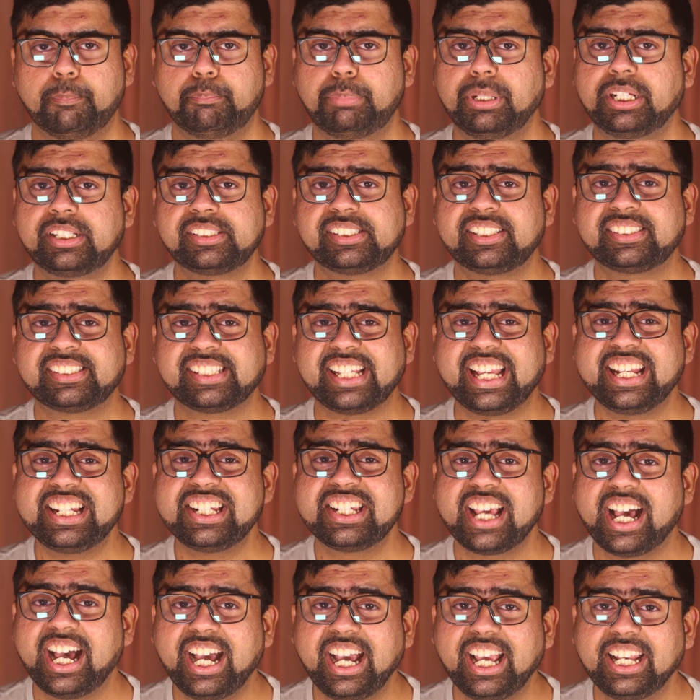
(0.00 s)
because it's
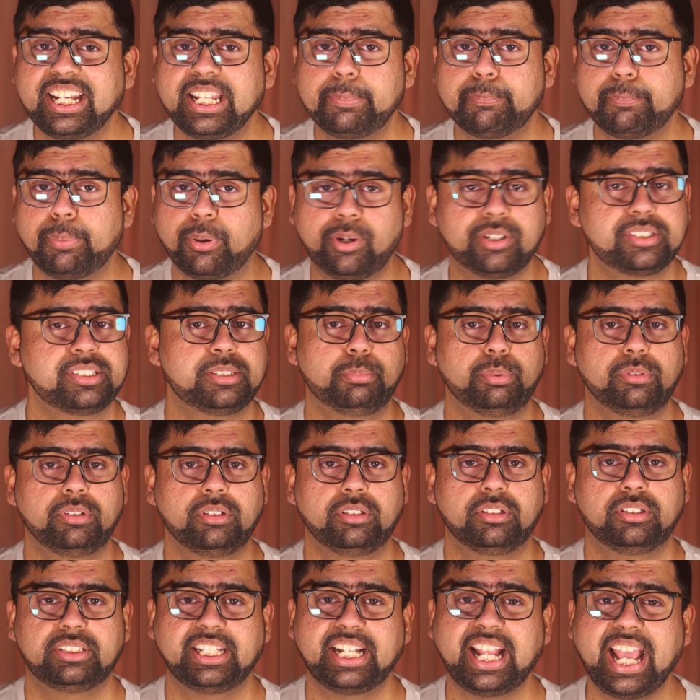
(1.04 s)
entirely
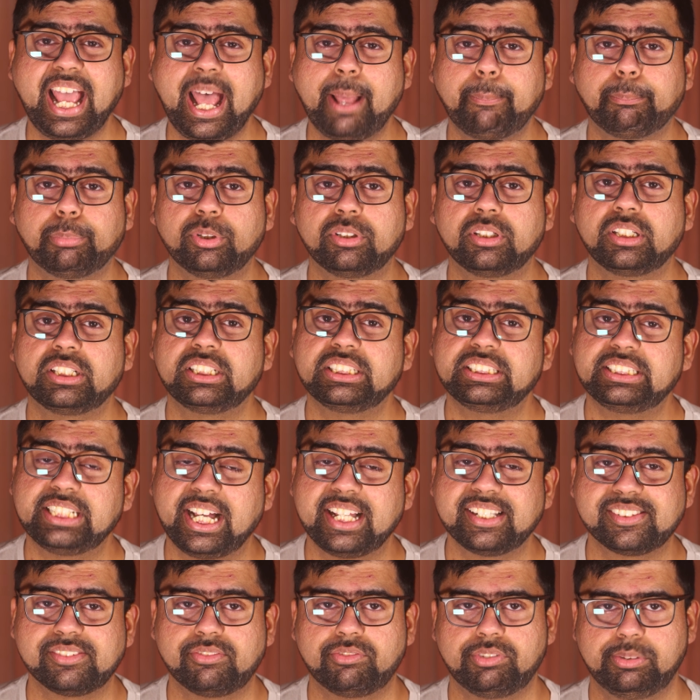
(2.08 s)
possible that Apple
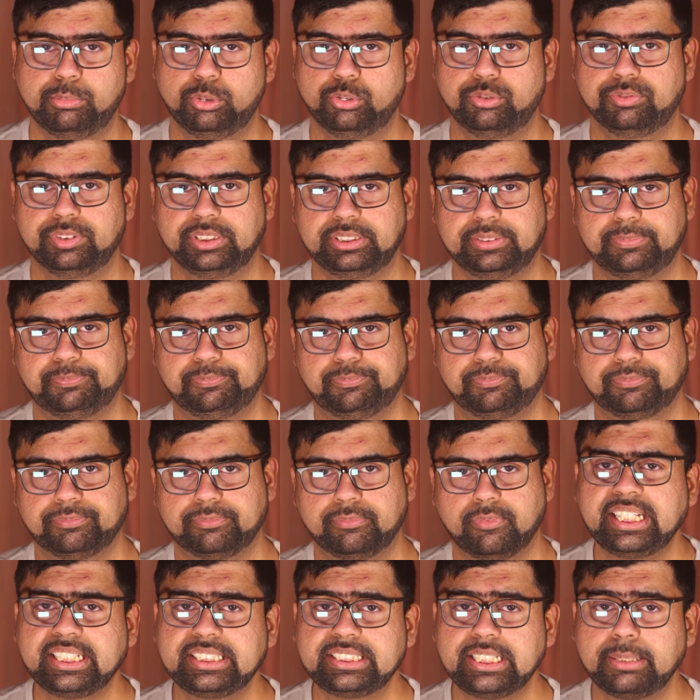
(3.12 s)
does remove it.
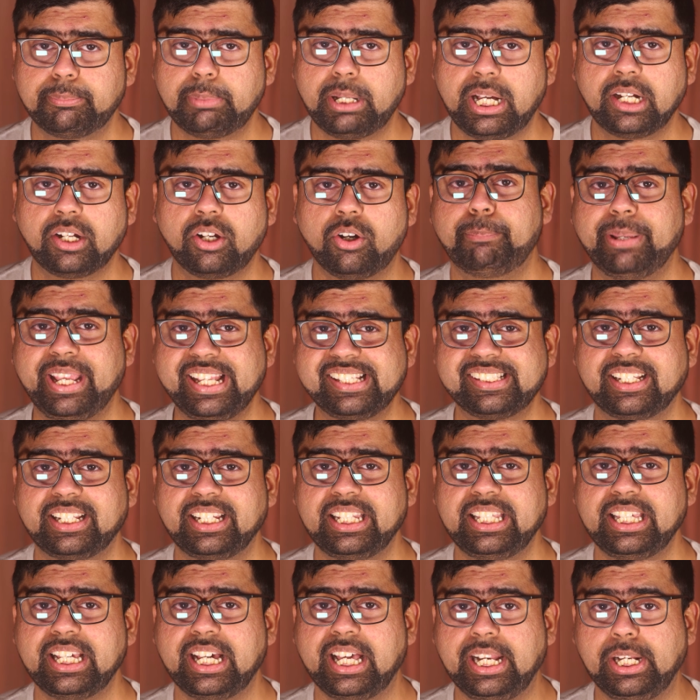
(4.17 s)
StickDebug
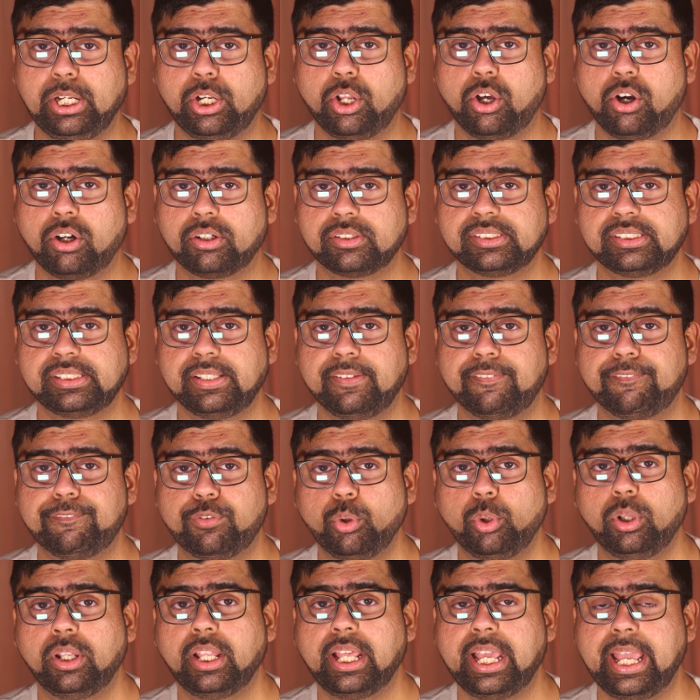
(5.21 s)
basically unlocks the
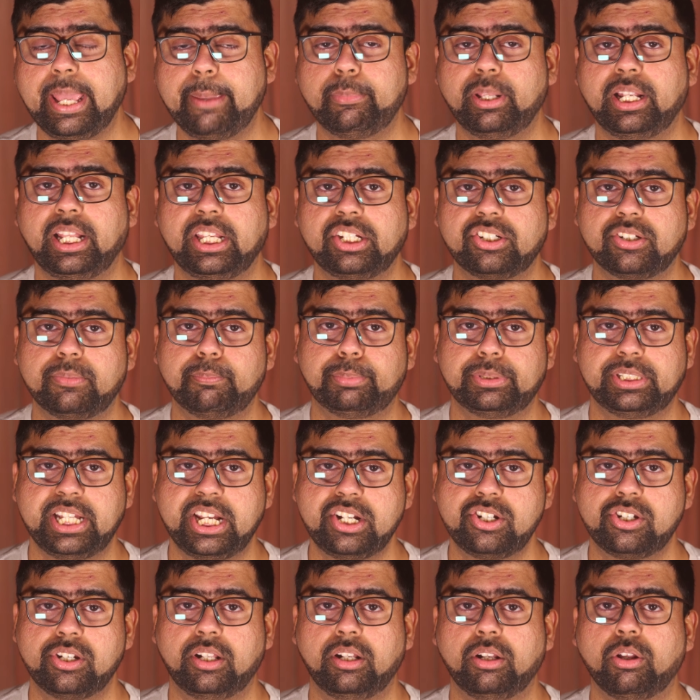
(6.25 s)
full emulation
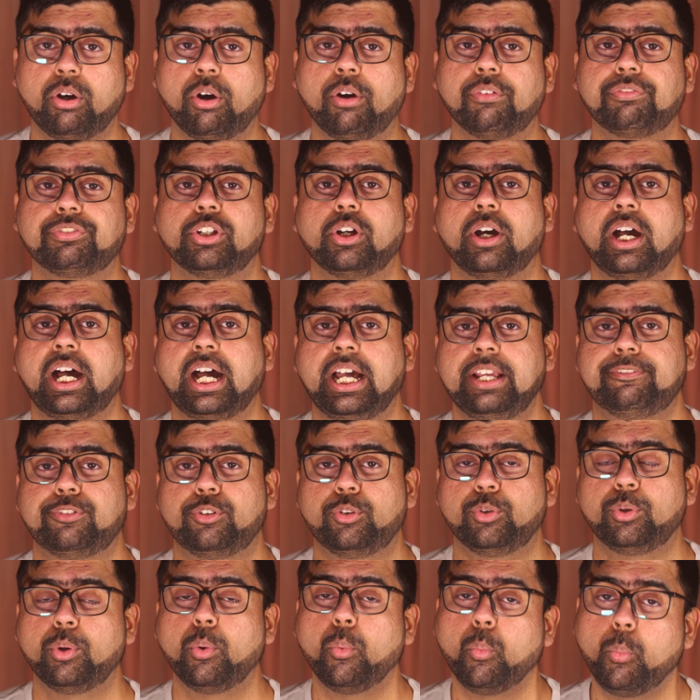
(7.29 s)
potential of your
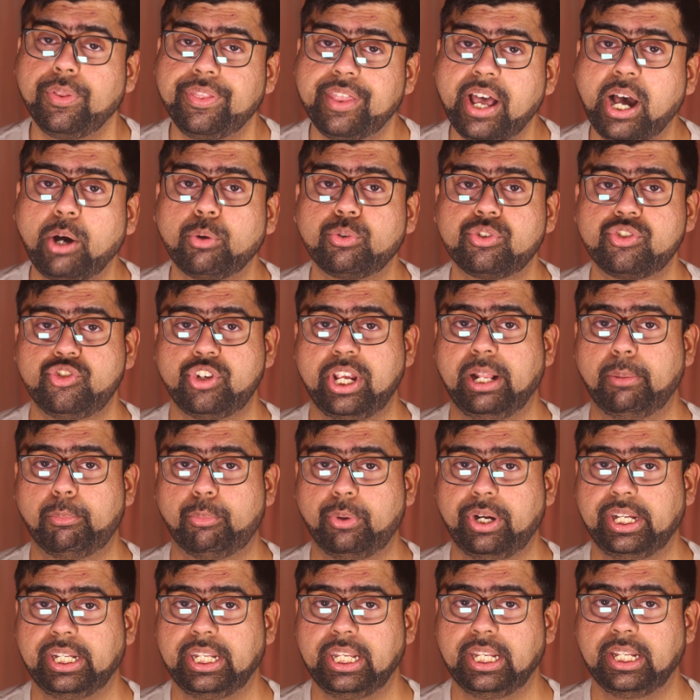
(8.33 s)
iPhone without
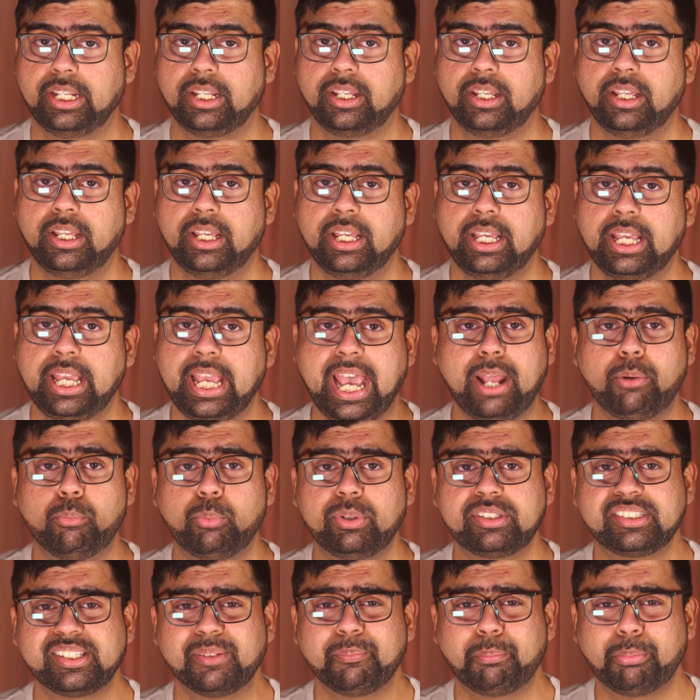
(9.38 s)
jailbreaking, and
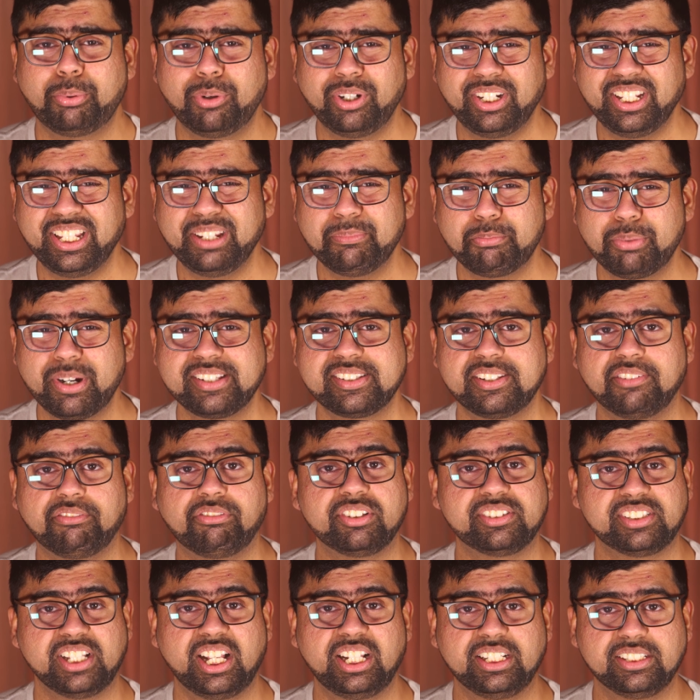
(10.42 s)
with some pretty impressive
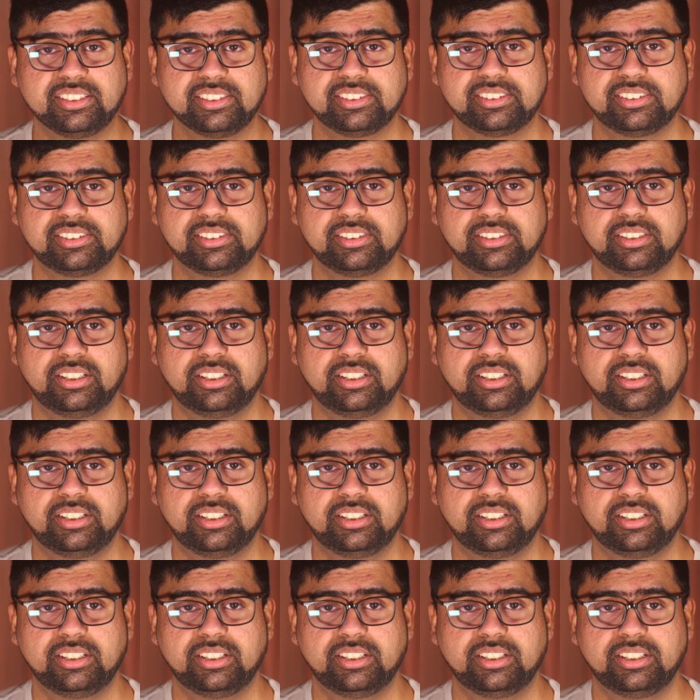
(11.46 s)
results.